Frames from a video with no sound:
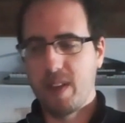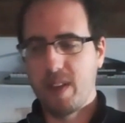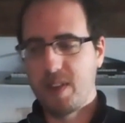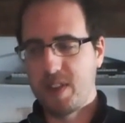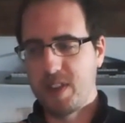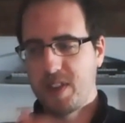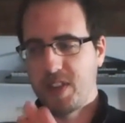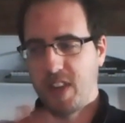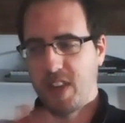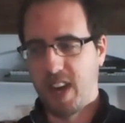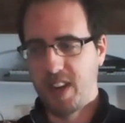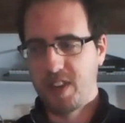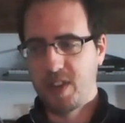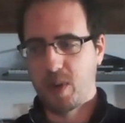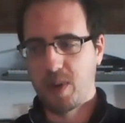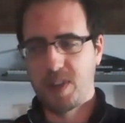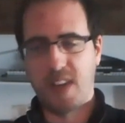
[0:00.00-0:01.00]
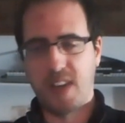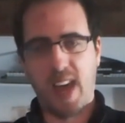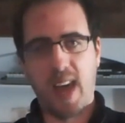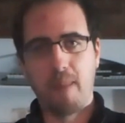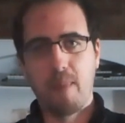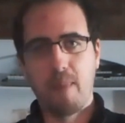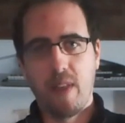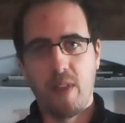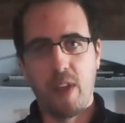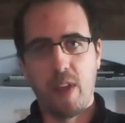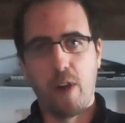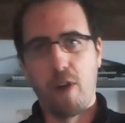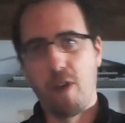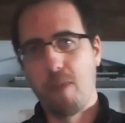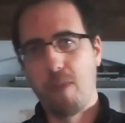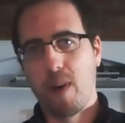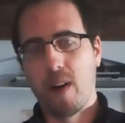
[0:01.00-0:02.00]
to touch or tap the
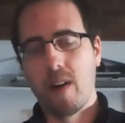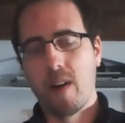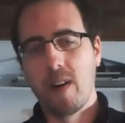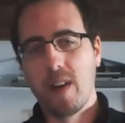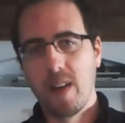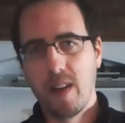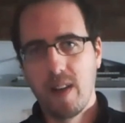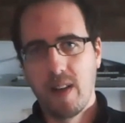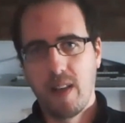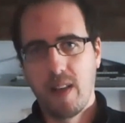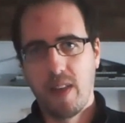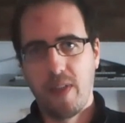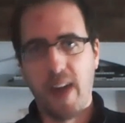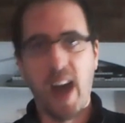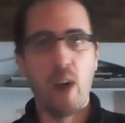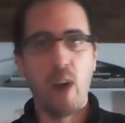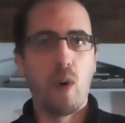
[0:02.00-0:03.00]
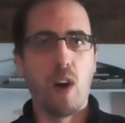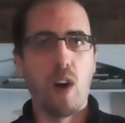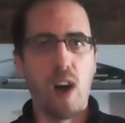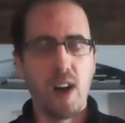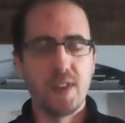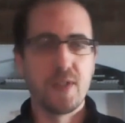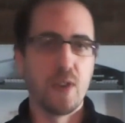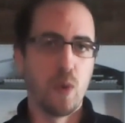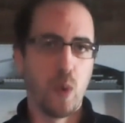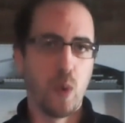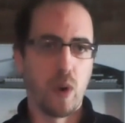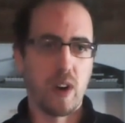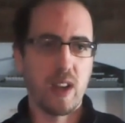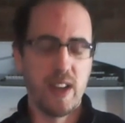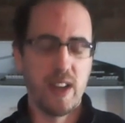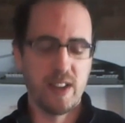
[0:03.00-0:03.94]
earth bar, that will also work.